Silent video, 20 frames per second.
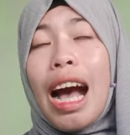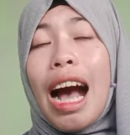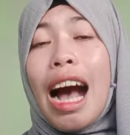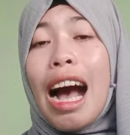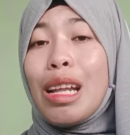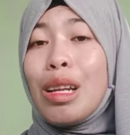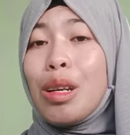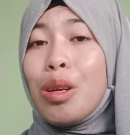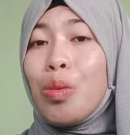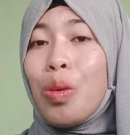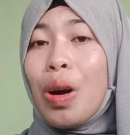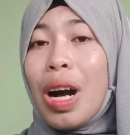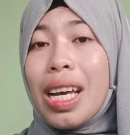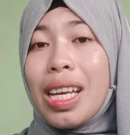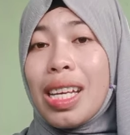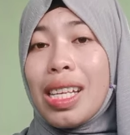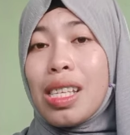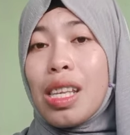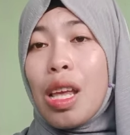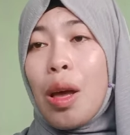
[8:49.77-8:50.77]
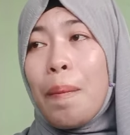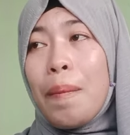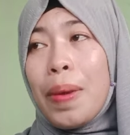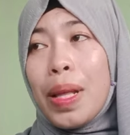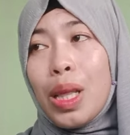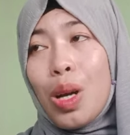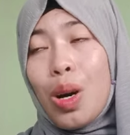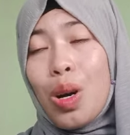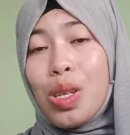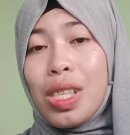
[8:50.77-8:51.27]
otherwise be
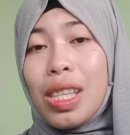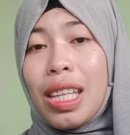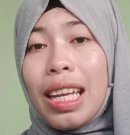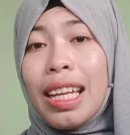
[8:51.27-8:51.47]
lost